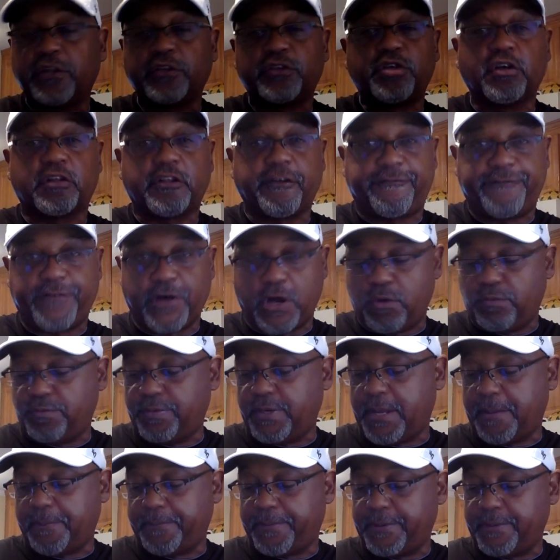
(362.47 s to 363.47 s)
to the phone
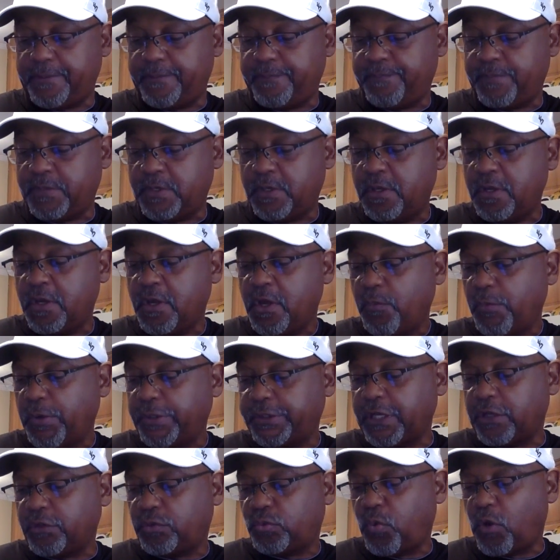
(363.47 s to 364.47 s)
number.
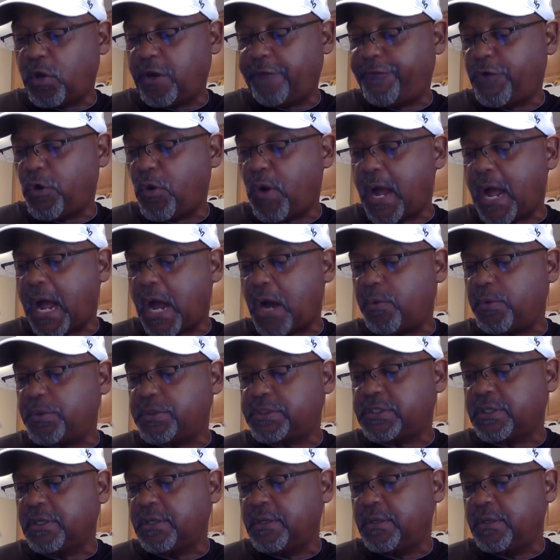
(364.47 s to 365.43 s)
Within 24 hours,